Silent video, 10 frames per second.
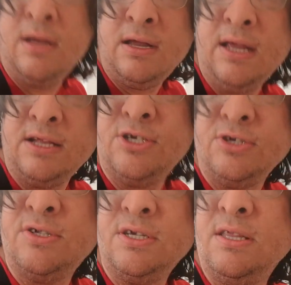It's
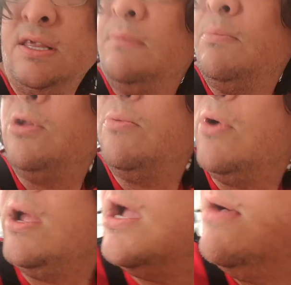using the Bird of
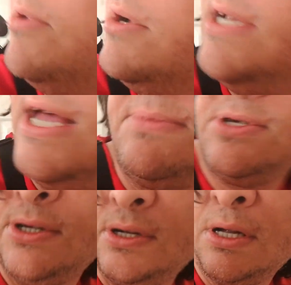Prey coupler
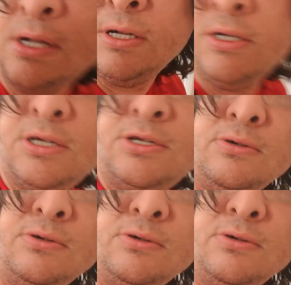adapter to do